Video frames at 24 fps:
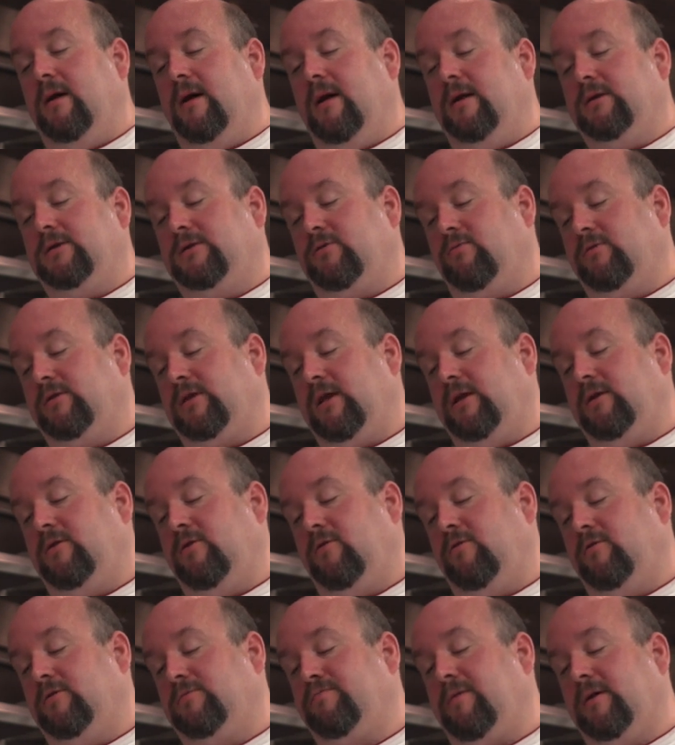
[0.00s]
And so what they
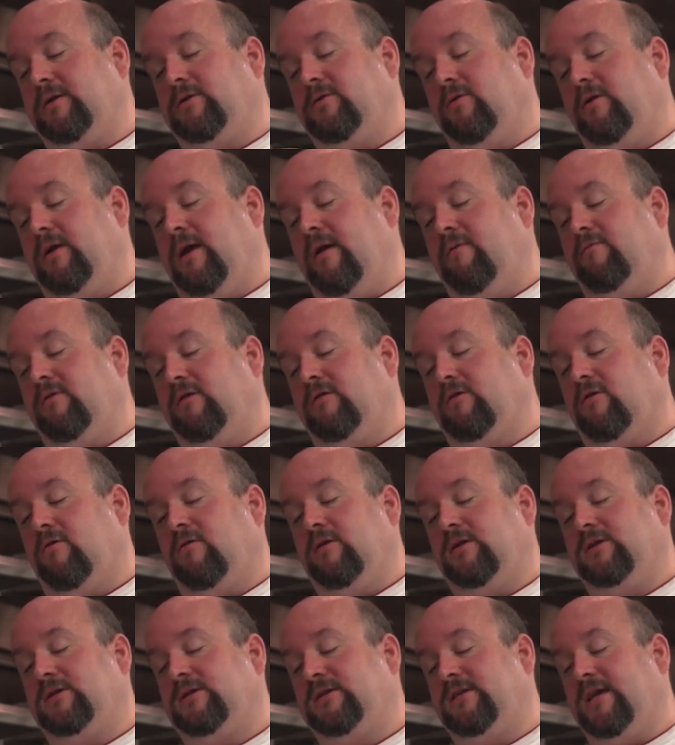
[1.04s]
do is by turning it every
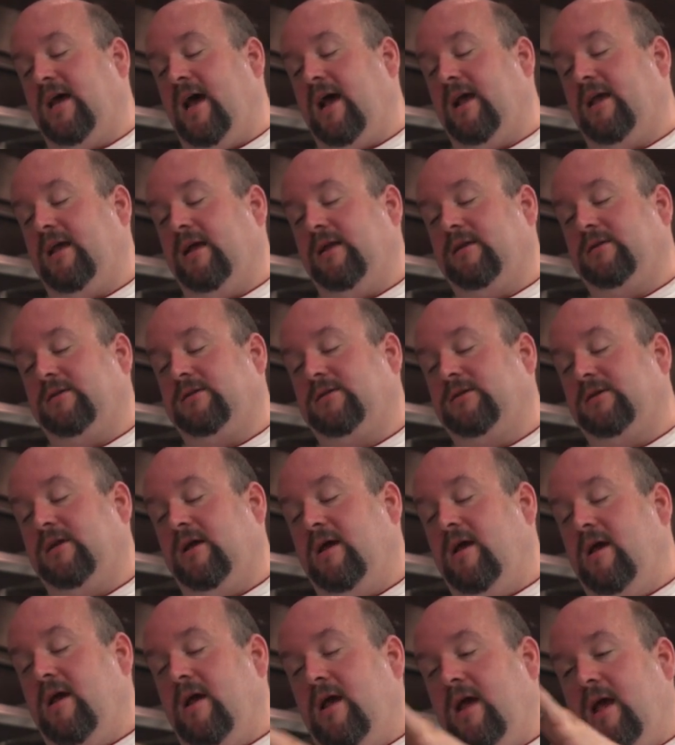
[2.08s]
30
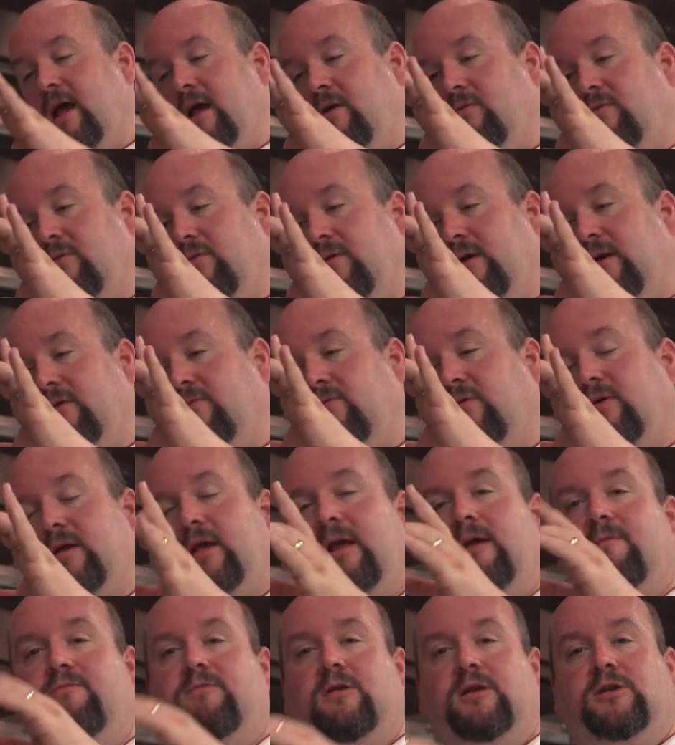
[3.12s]
seconds, it will
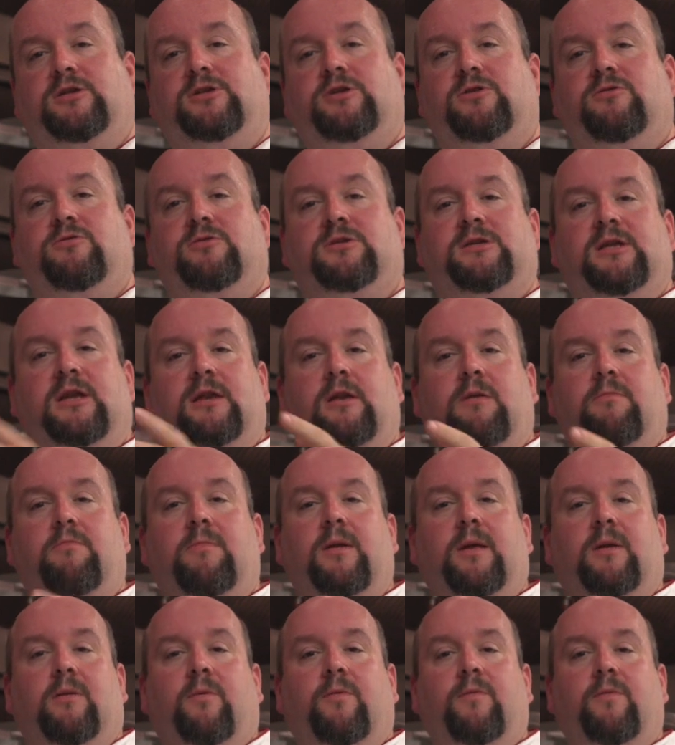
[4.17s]
keep the juice in the
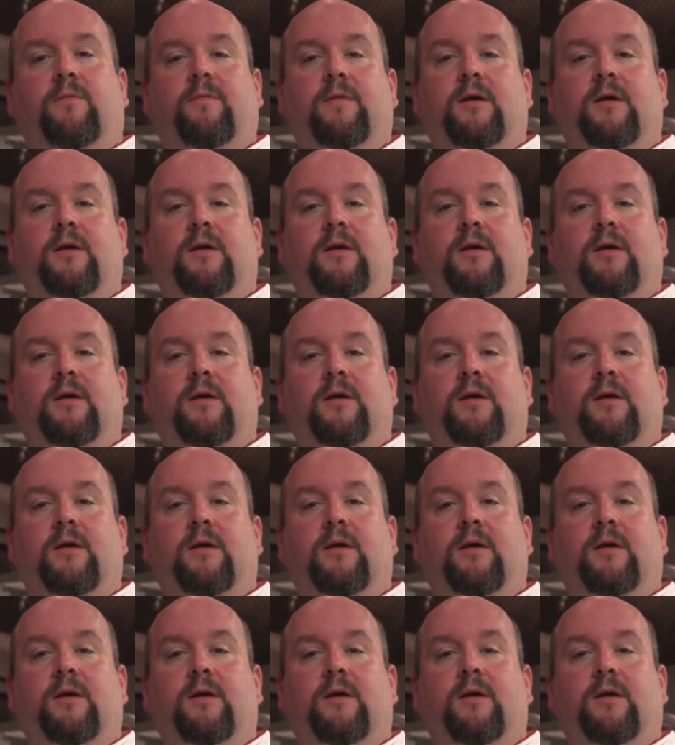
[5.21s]
middle